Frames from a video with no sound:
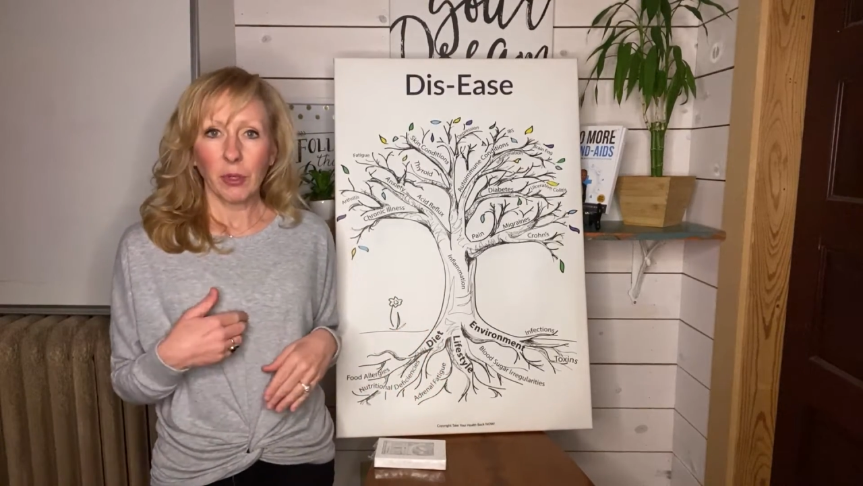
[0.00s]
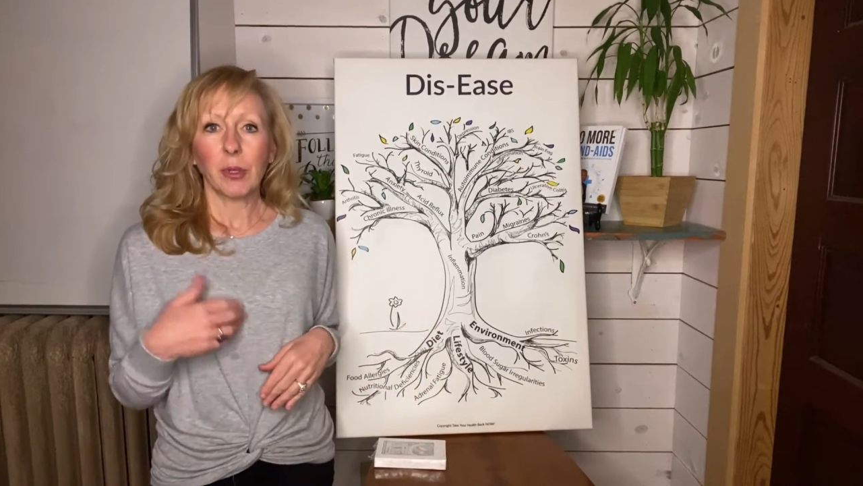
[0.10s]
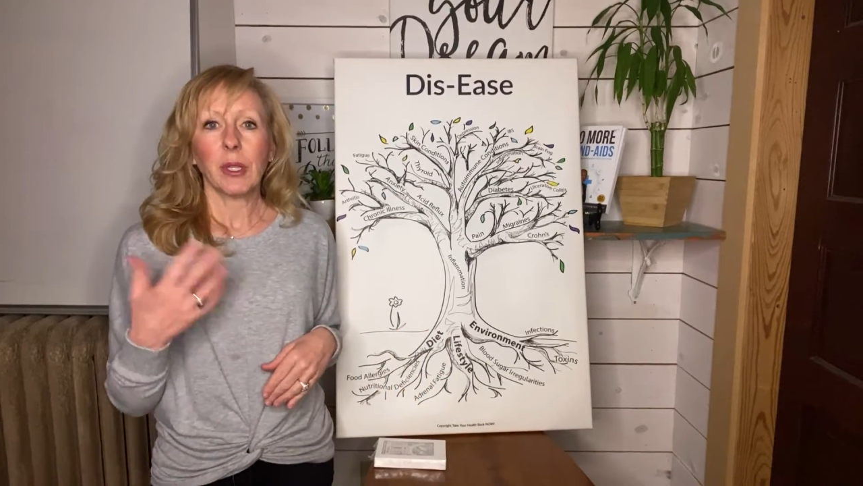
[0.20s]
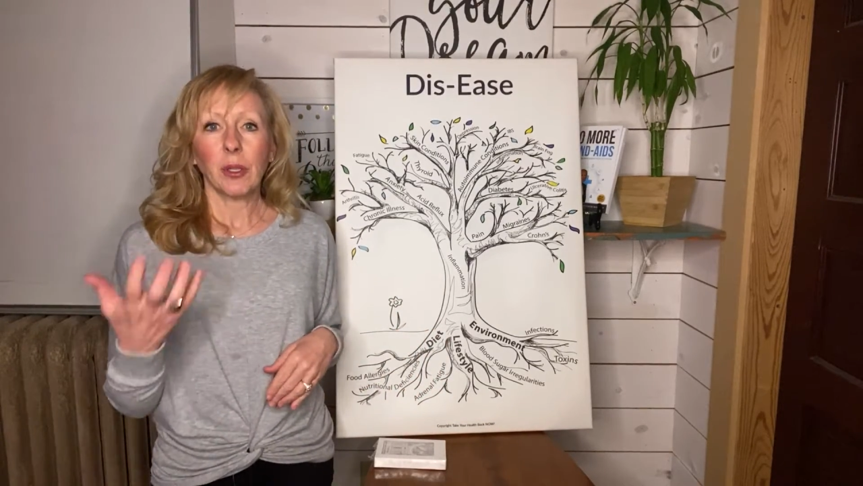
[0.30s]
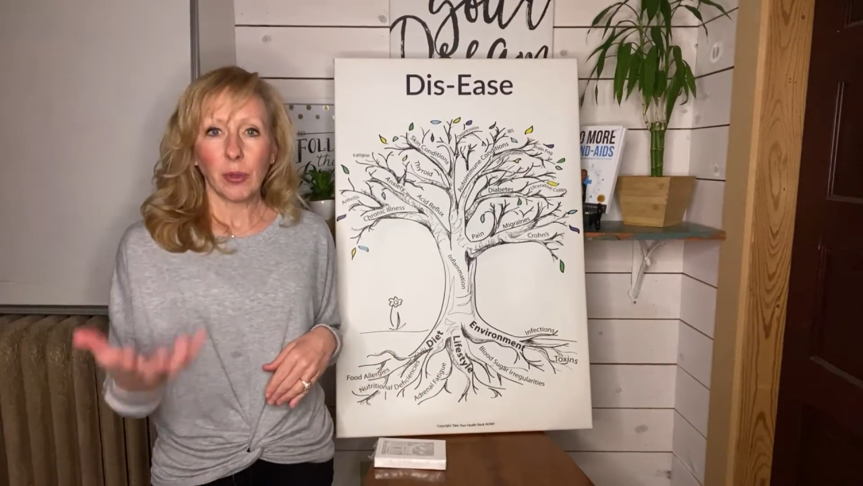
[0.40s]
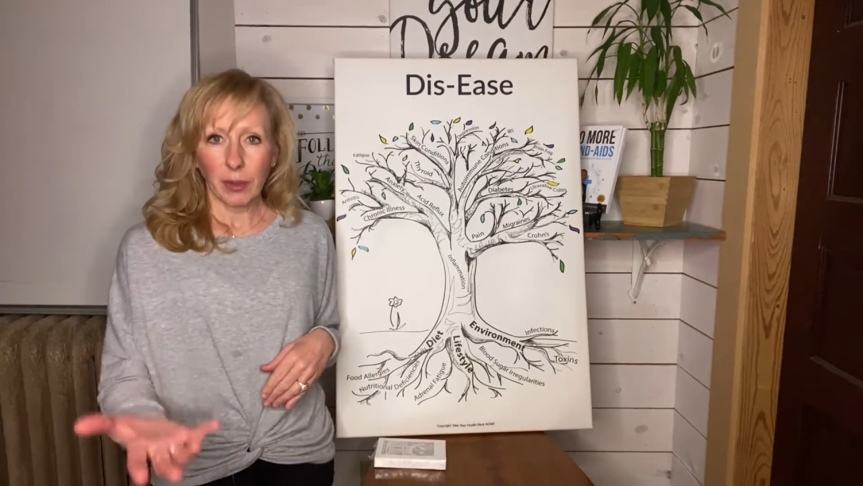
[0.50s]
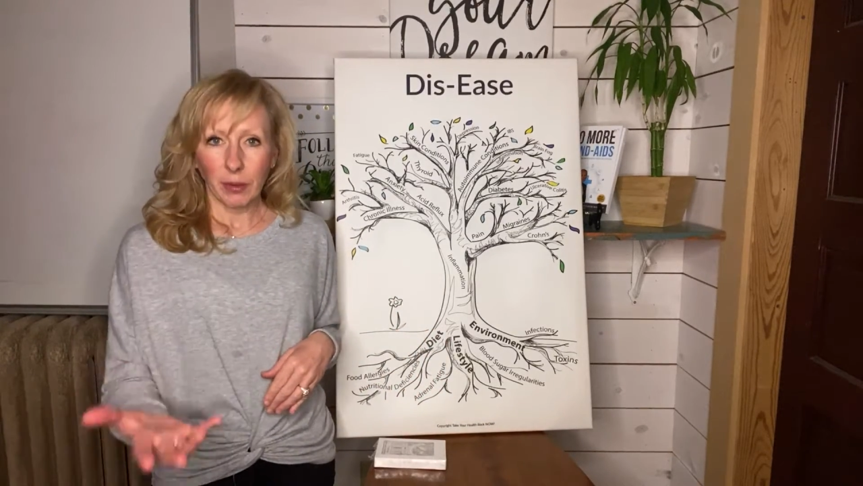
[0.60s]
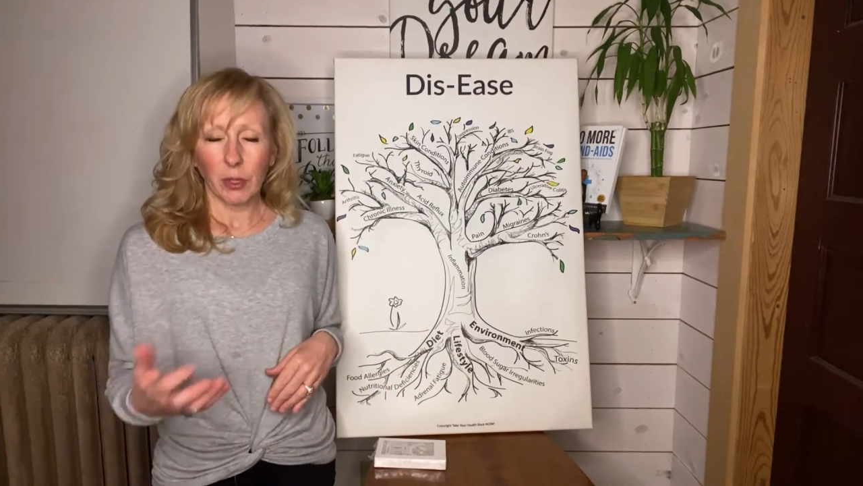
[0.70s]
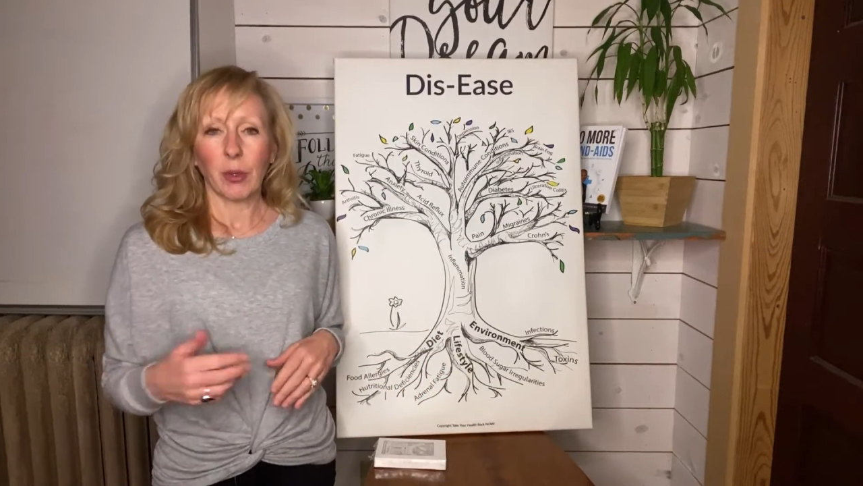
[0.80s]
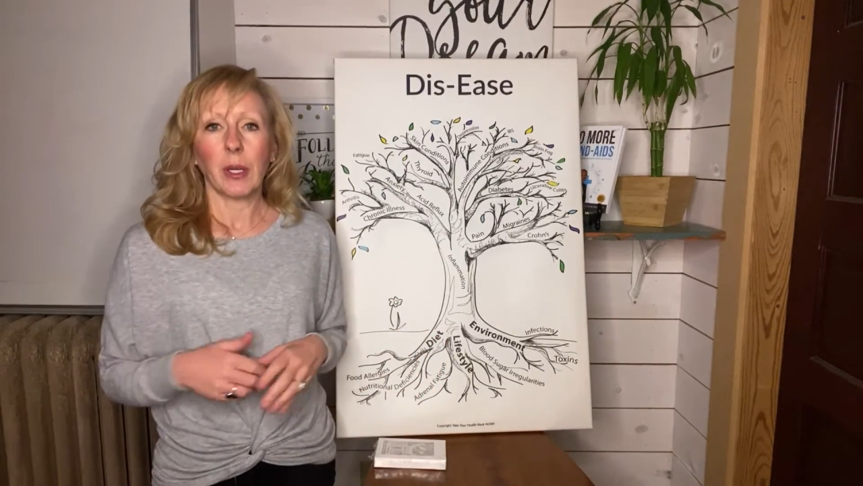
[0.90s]
tree, you have
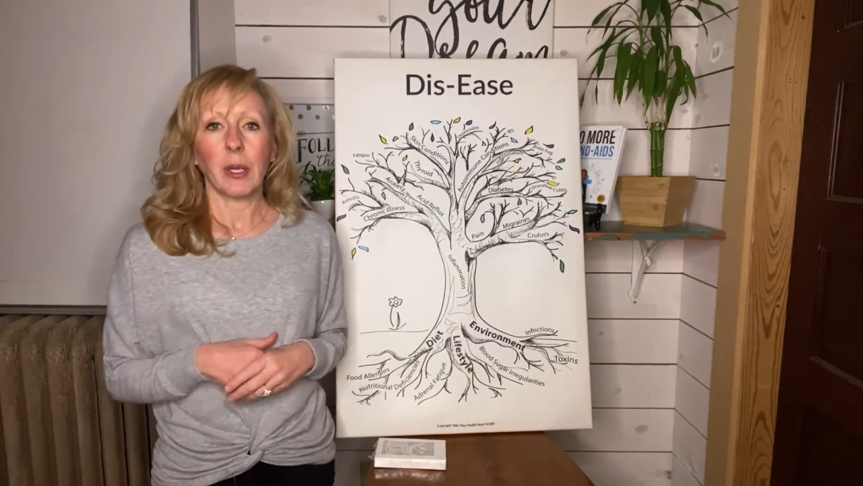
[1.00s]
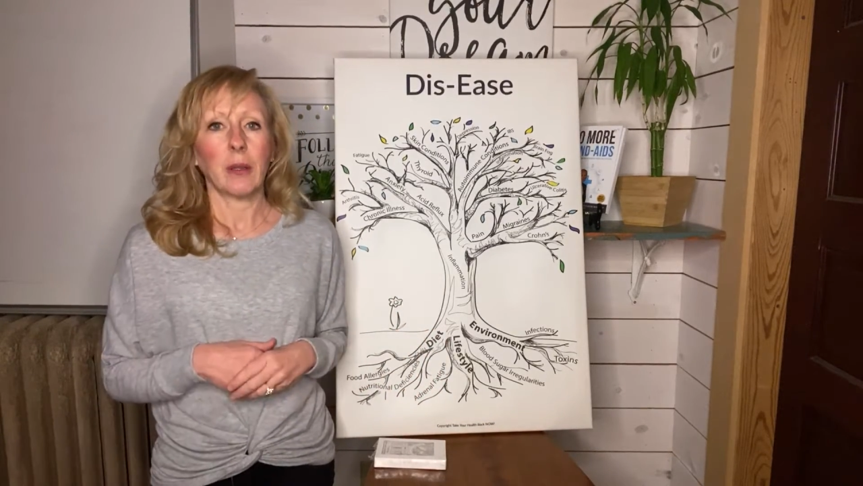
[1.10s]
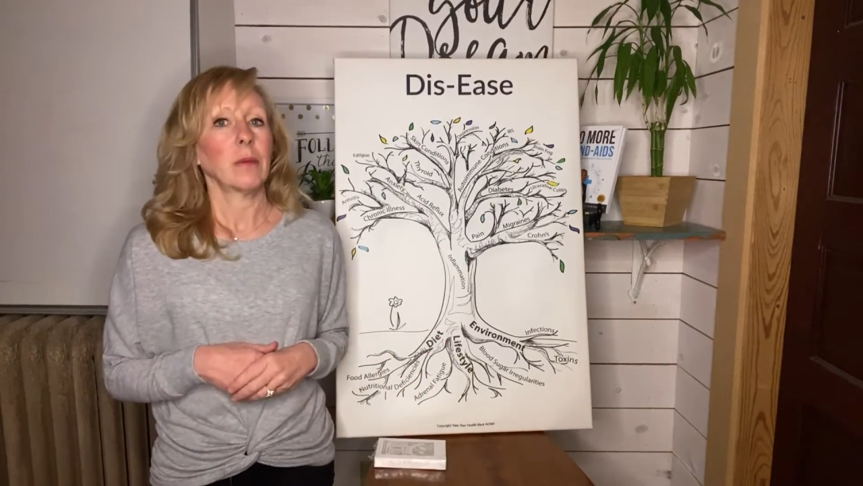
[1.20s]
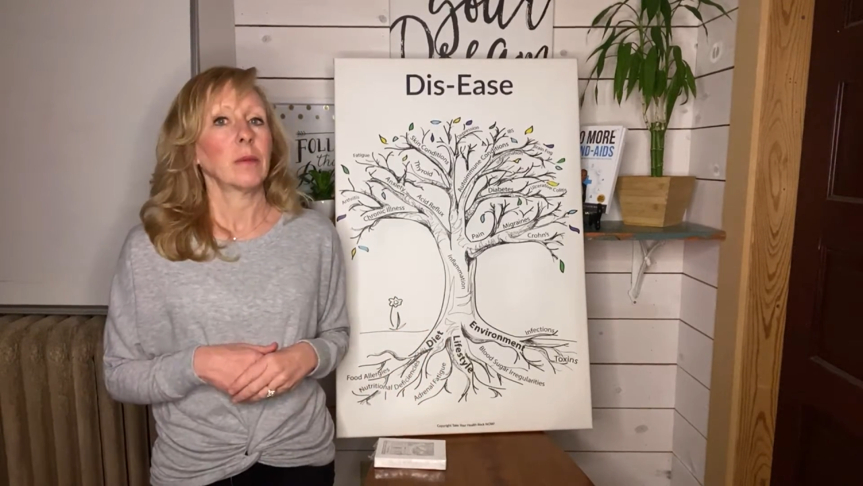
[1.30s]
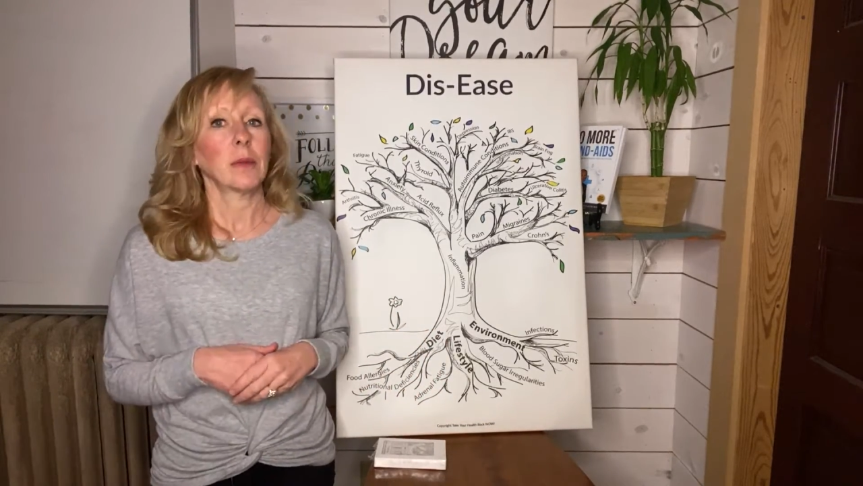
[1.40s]
a tree,